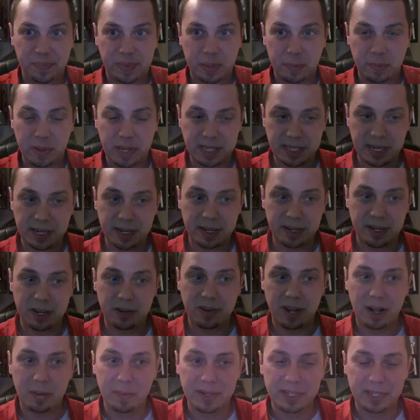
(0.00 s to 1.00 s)
because I didn't
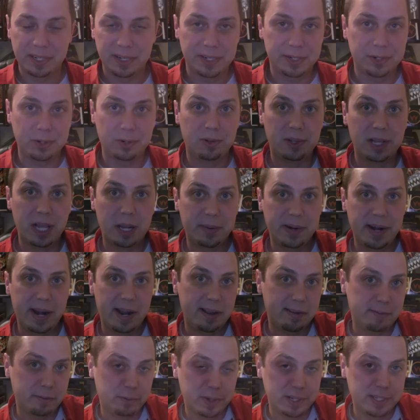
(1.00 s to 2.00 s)
know how much control I would
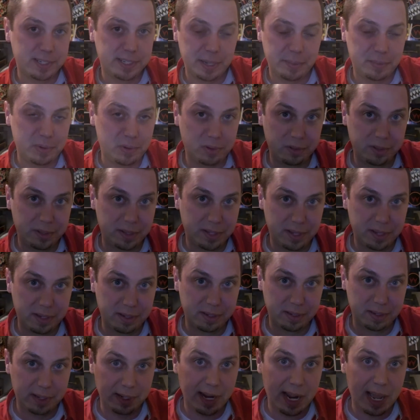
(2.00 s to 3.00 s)
have once they pulled
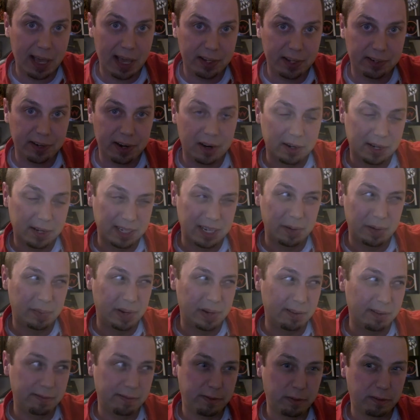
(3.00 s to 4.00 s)
the catheter out, because it had
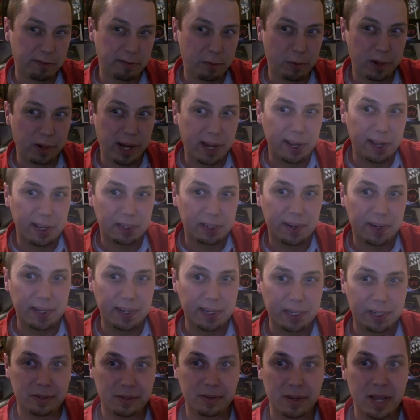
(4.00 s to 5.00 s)
been in for 4 days,
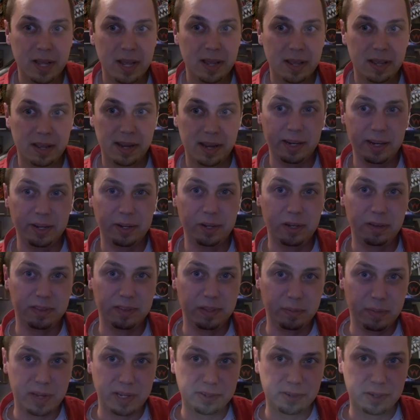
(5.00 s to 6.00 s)
right? So I didn't know if
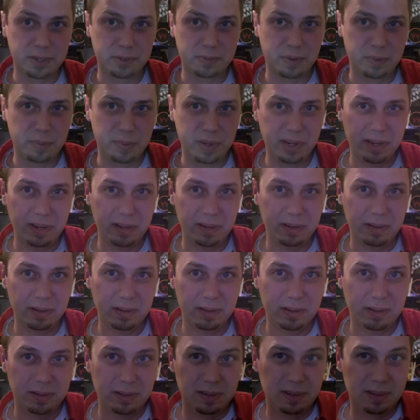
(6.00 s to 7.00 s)
the muscles would be
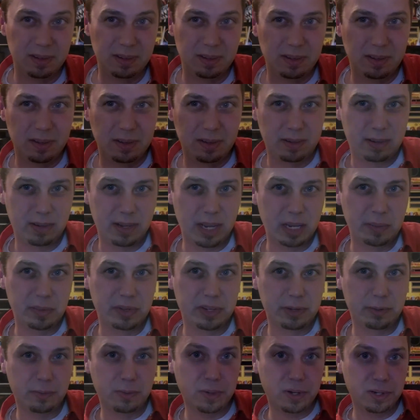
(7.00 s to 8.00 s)
able
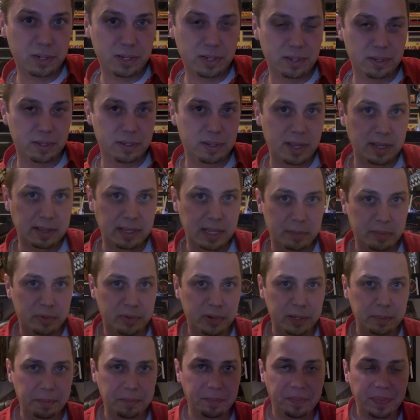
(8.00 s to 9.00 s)
to work at that point.